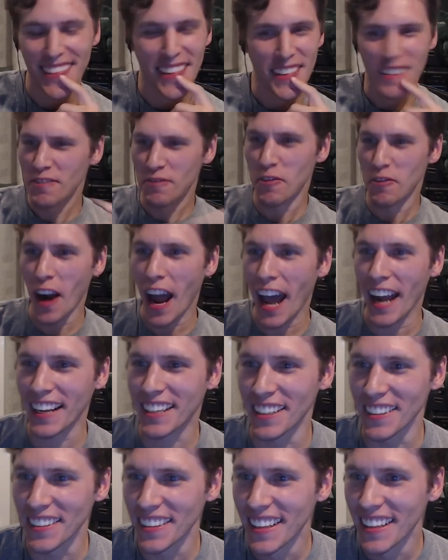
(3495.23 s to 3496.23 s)

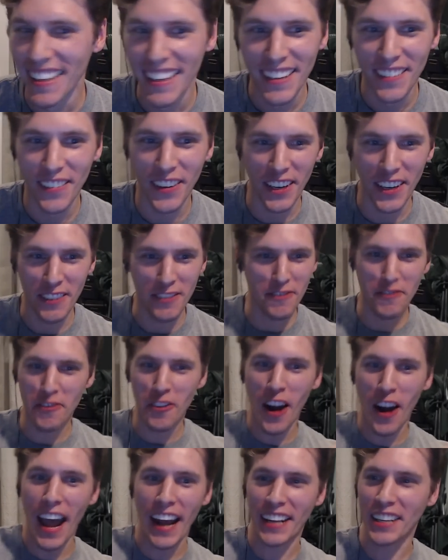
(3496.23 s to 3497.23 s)
Radical! What a
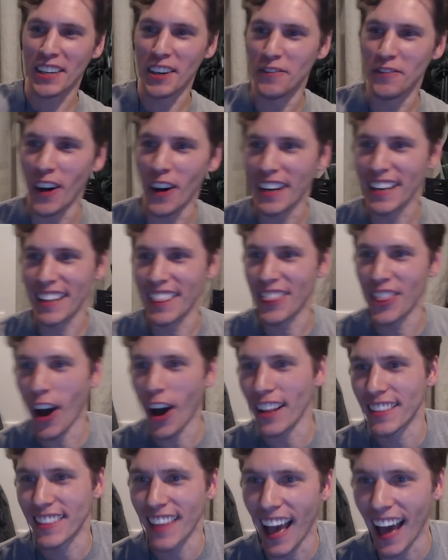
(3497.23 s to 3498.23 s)
radical fucking
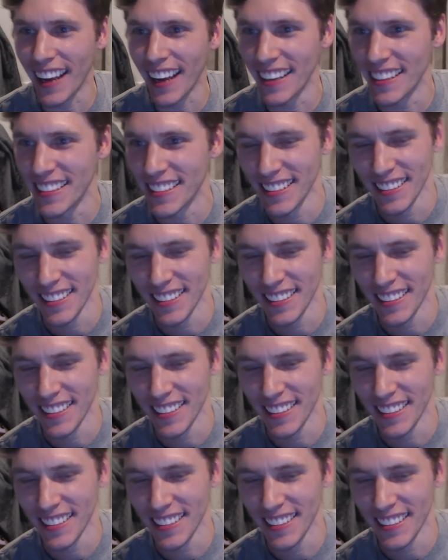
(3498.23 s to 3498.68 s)
thought that is!